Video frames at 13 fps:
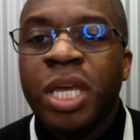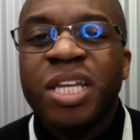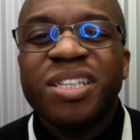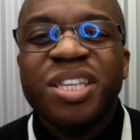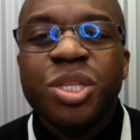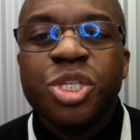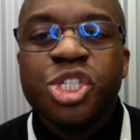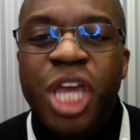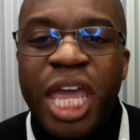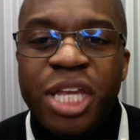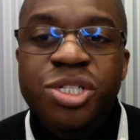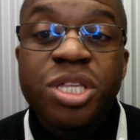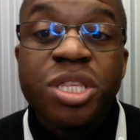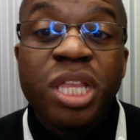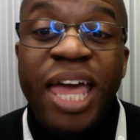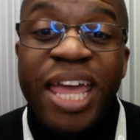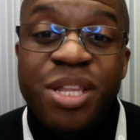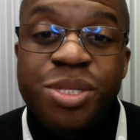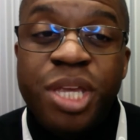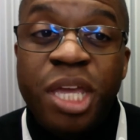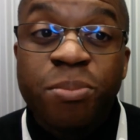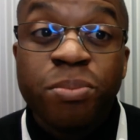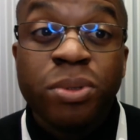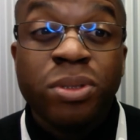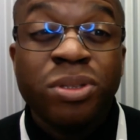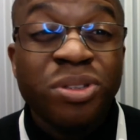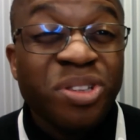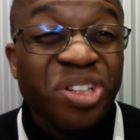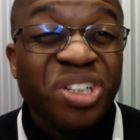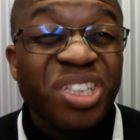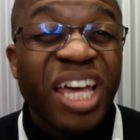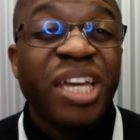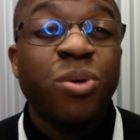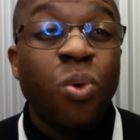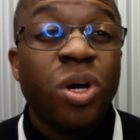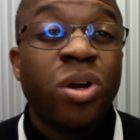Did the change to the landscape look like what